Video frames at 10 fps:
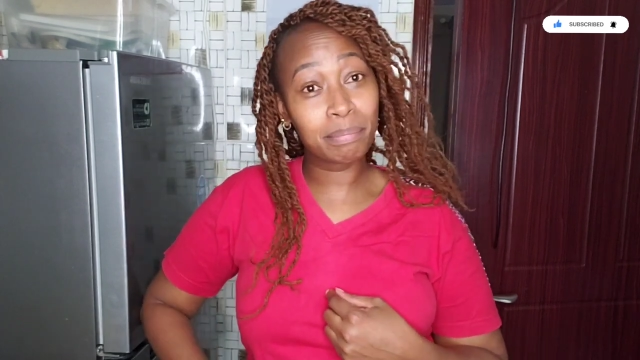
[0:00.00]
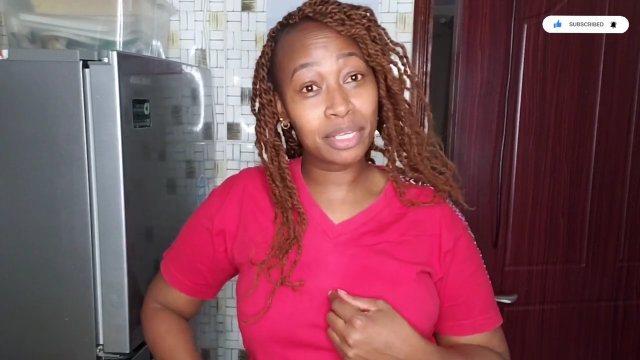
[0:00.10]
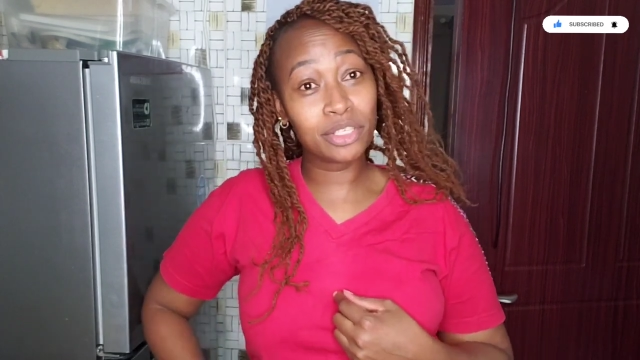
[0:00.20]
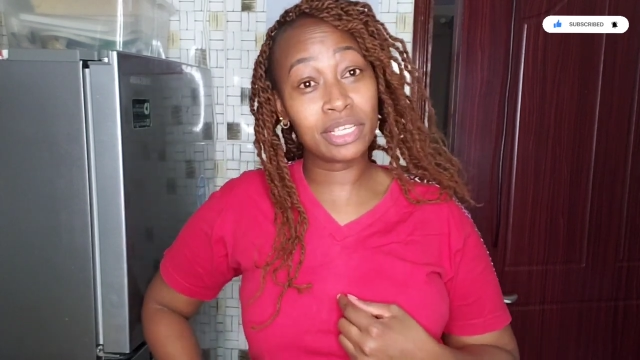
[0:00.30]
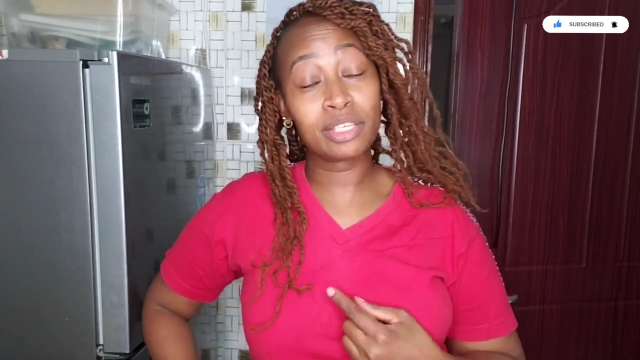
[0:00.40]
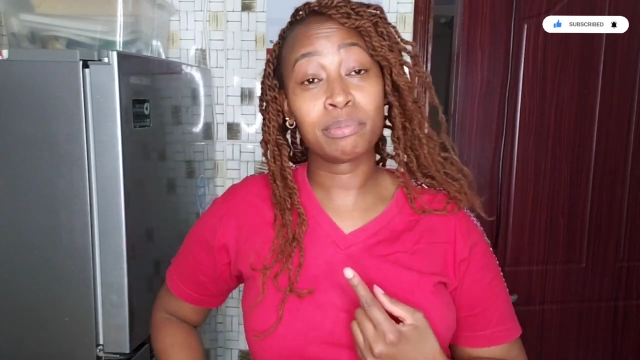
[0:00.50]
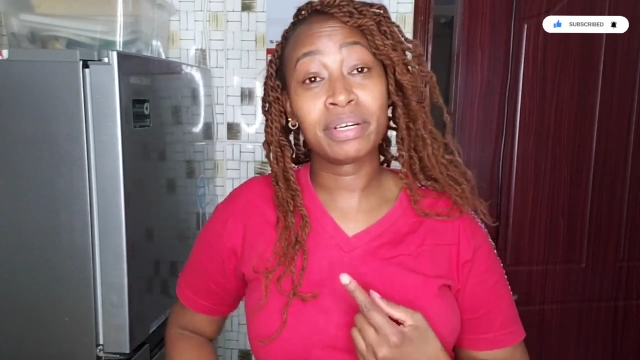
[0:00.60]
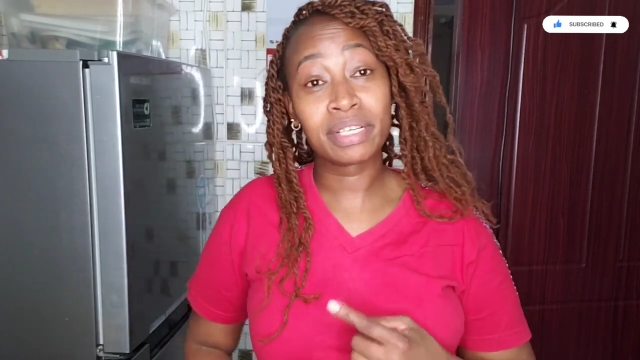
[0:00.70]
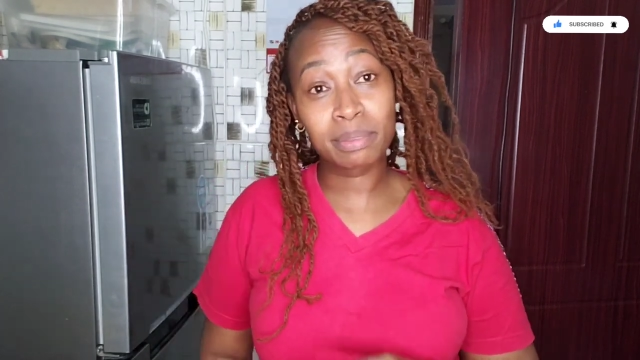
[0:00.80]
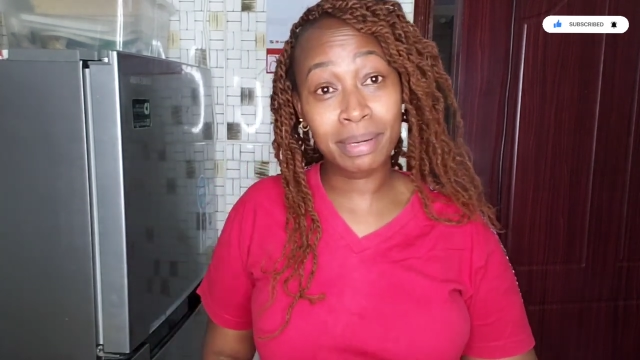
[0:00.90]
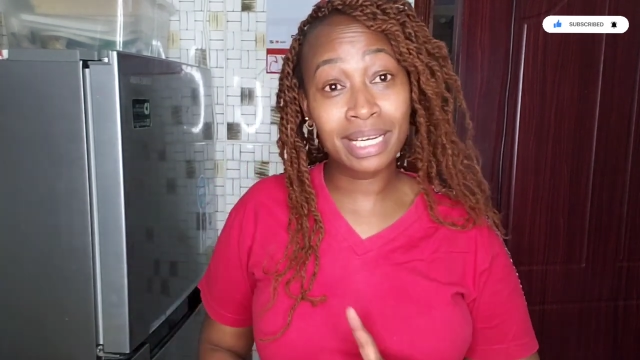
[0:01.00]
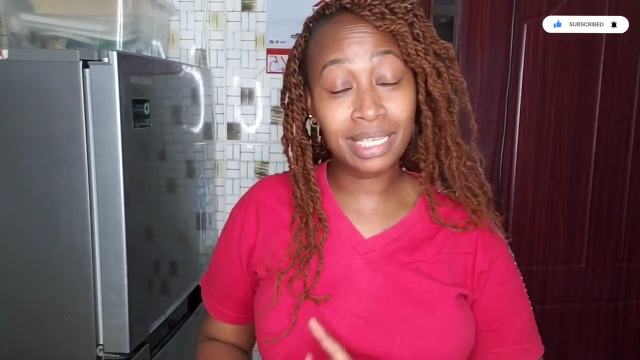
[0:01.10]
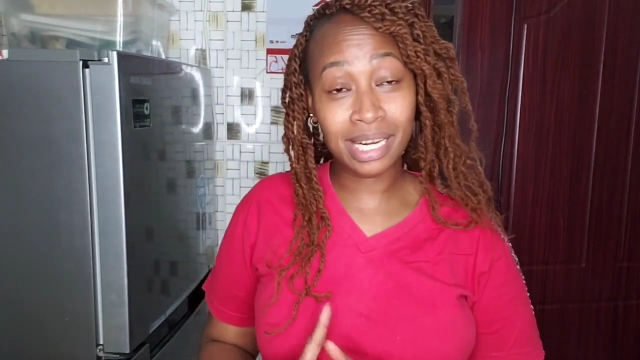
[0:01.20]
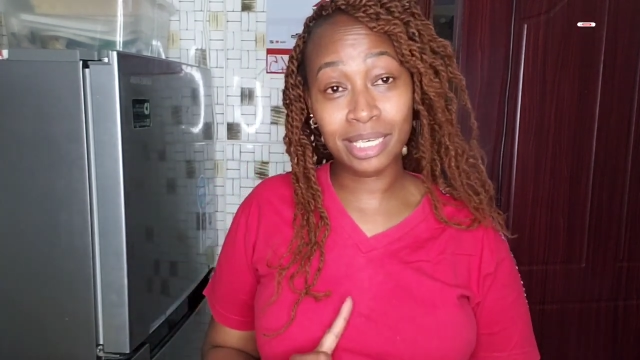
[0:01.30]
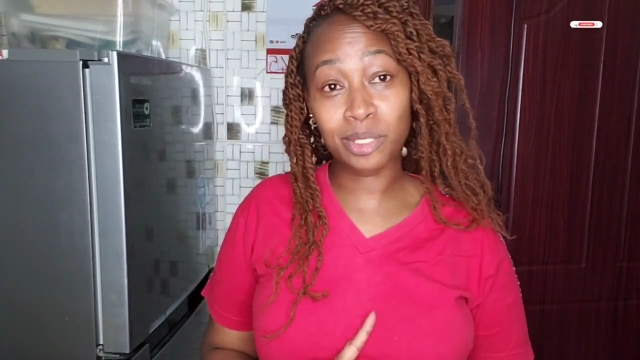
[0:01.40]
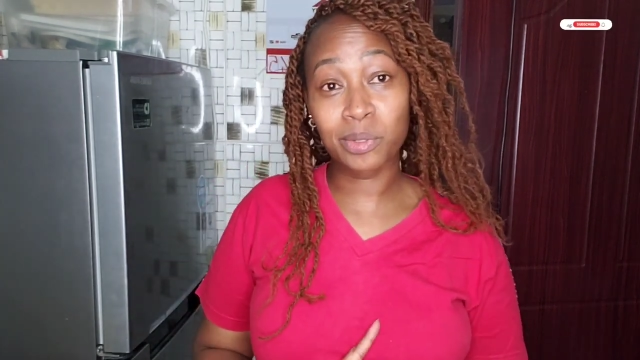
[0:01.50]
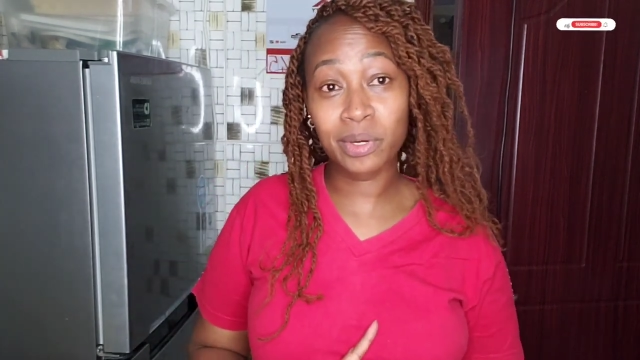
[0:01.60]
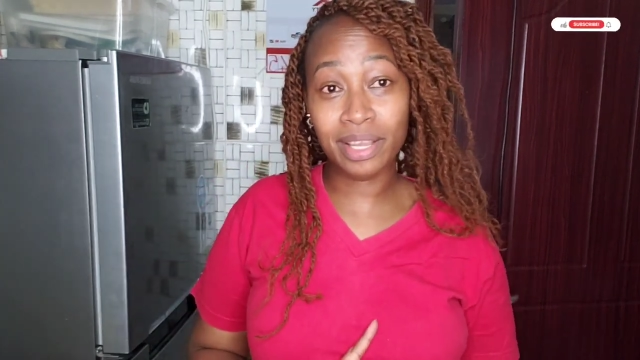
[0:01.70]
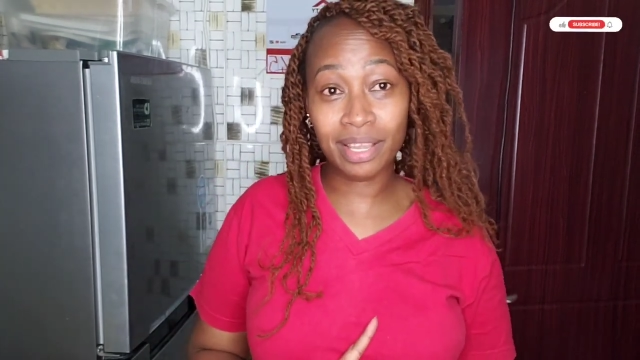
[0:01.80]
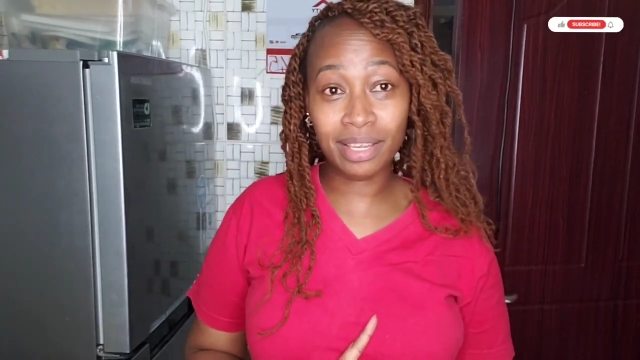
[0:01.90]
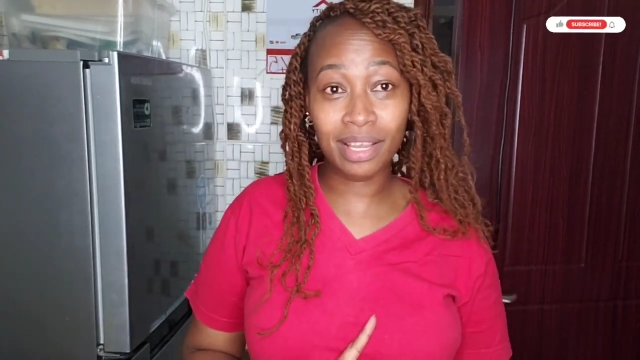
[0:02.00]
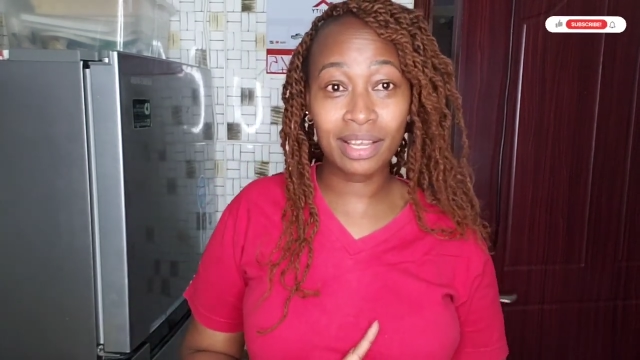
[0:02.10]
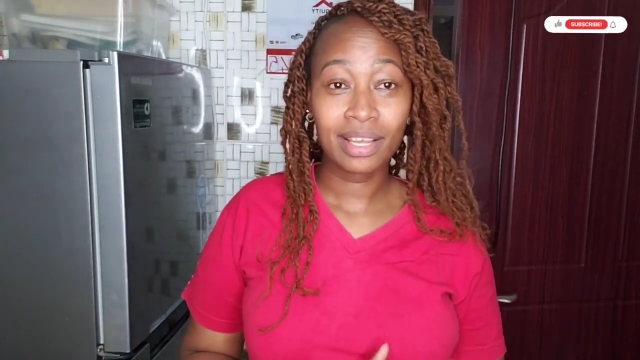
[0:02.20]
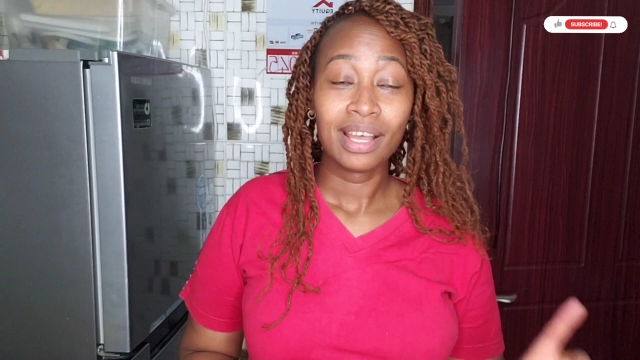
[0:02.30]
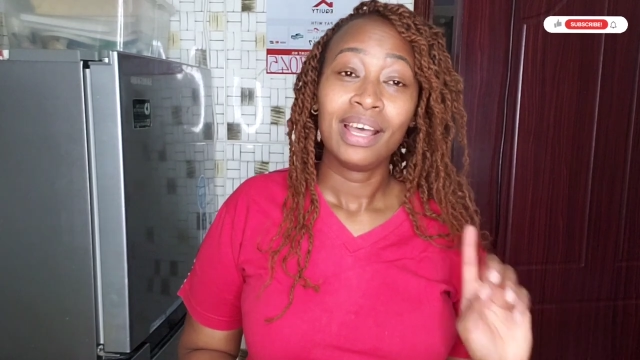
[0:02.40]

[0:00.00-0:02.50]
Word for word: page is Smart underscore Kenya,